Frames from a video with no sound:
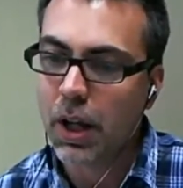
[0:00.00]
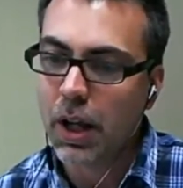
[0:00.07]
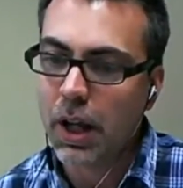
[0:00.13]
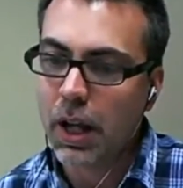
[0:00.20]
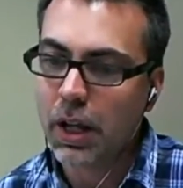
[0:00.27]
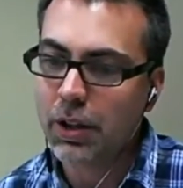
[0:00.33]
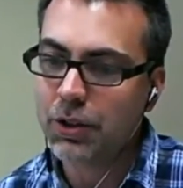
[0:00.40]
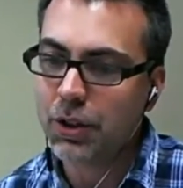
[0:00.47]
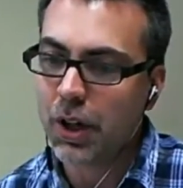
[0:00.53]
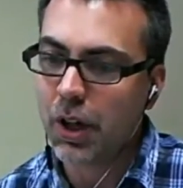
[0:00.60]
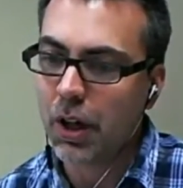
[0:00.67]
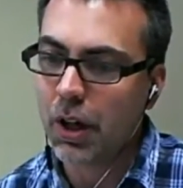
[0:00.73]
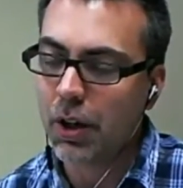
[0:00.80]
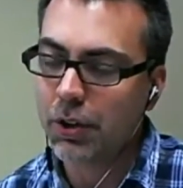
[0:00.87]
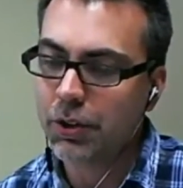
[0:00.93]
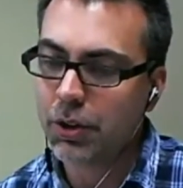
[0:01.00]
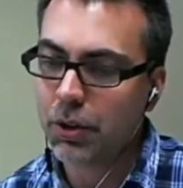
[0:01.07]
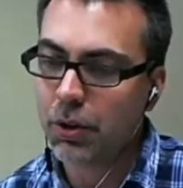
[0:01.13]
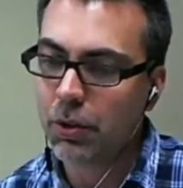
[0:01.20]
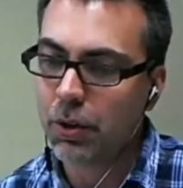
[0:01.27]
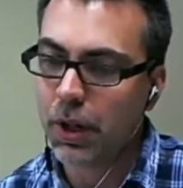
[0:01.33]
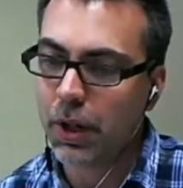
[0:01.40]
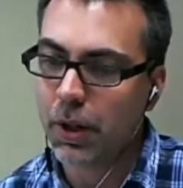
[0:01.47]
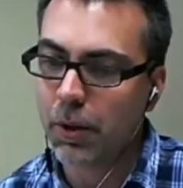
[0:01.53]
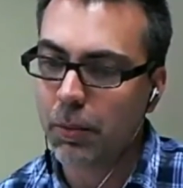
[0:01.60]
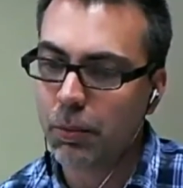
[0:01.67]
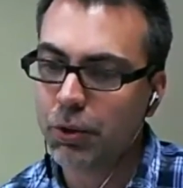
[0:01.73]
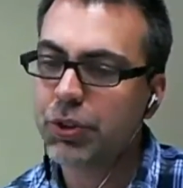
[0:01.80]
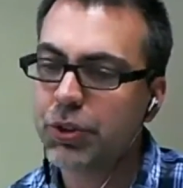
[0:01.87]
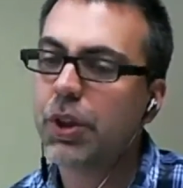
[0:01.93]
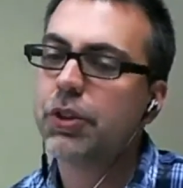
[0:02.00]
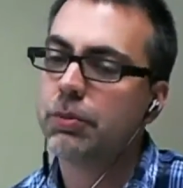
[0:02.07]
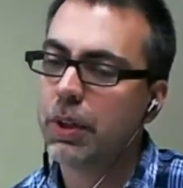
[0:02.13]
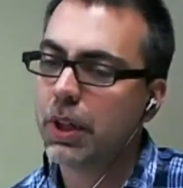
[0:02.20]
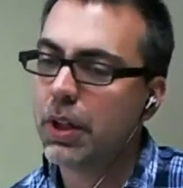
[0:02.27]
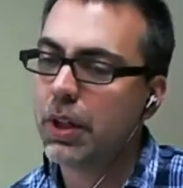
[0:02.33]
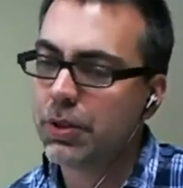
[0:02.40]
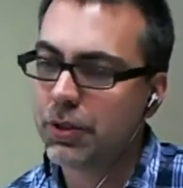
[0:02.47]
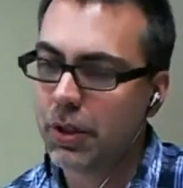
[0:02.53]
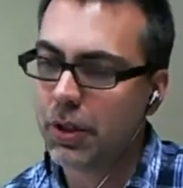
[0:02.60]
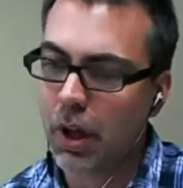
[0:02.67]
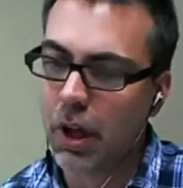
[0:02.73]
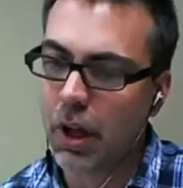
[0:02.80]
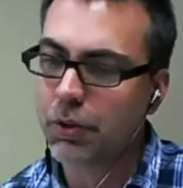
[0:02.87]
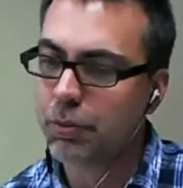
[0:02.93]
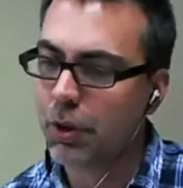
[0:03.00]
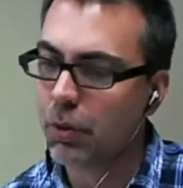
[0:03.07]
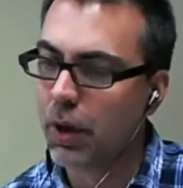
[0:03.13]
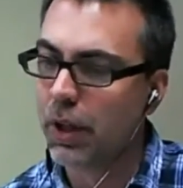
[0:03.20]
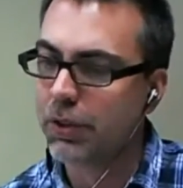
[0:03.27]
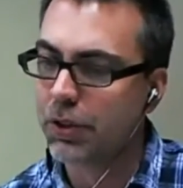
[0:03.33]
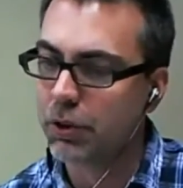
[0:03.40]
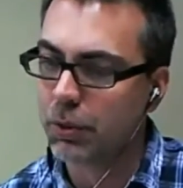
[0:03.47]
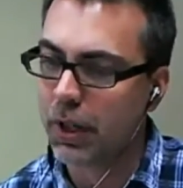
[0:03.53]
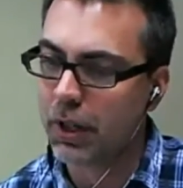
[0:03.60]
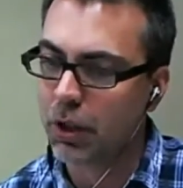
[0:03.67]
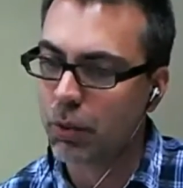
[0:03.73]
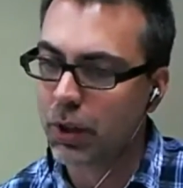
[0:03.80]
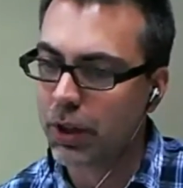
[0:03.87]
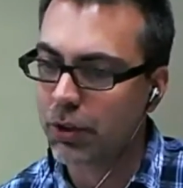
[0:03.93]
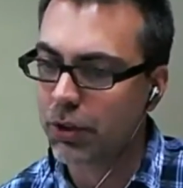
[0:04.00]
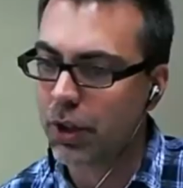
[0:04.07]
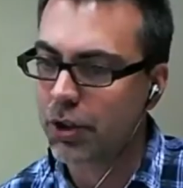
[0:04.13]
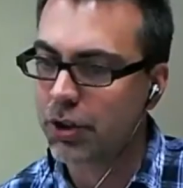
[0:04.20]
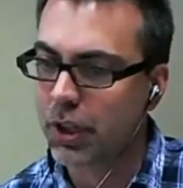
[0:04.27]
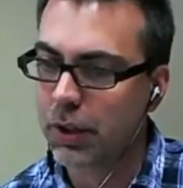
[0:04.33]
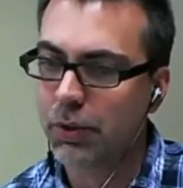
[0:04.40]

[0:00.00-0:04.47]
And also, well, tell Nikki, just I know it's been a while since we had a quick introduction.